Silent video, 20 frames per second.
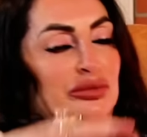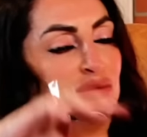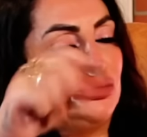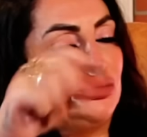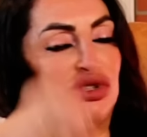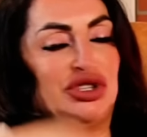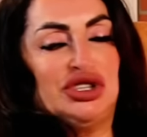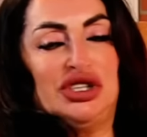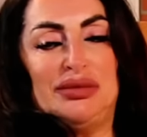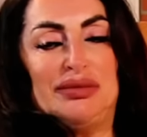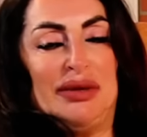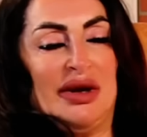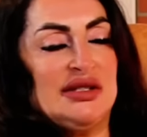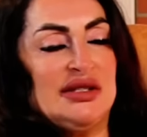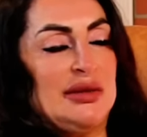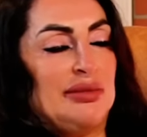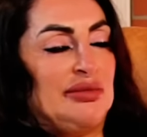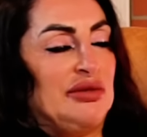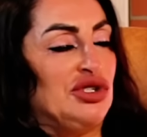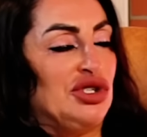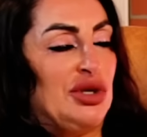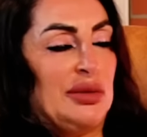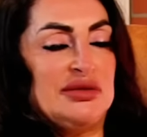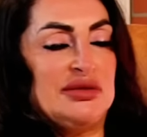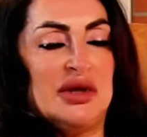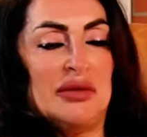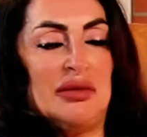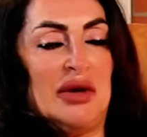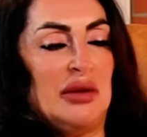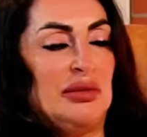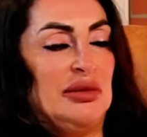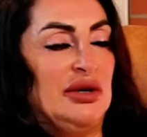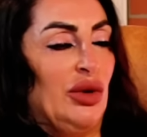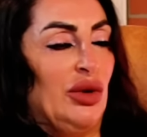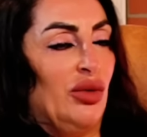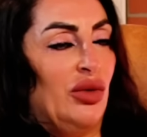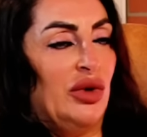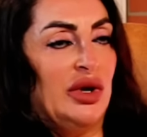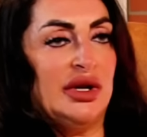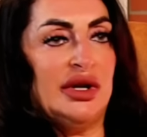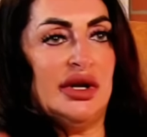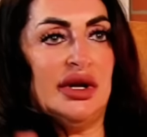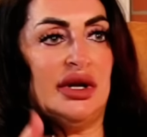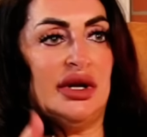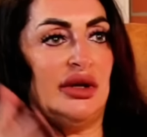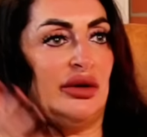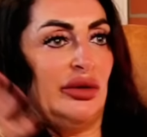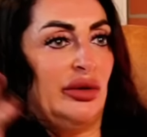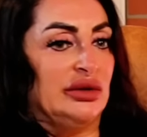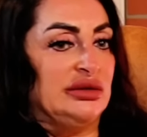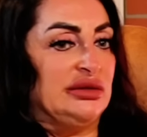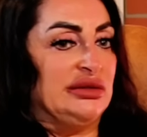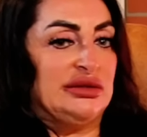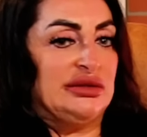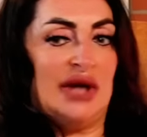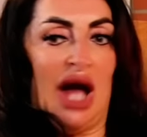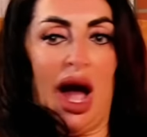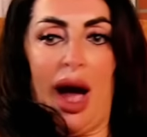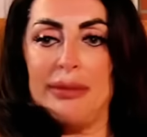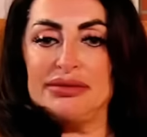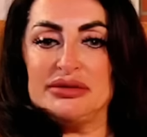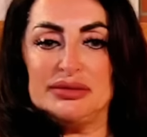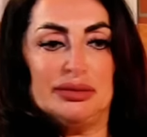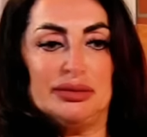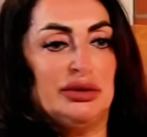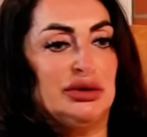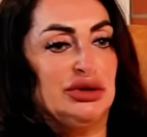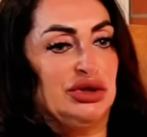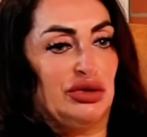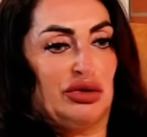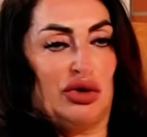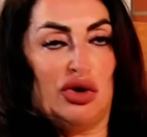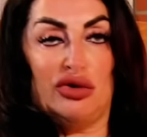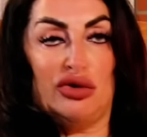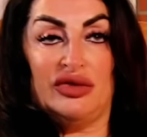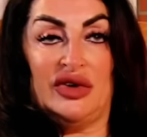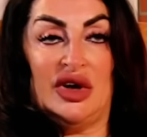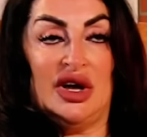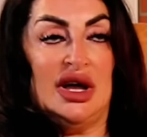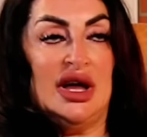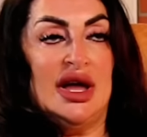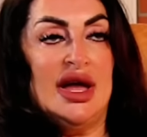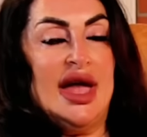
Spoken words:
she picks up the Shipshead Bay. We ordered it, or cops pulled her over,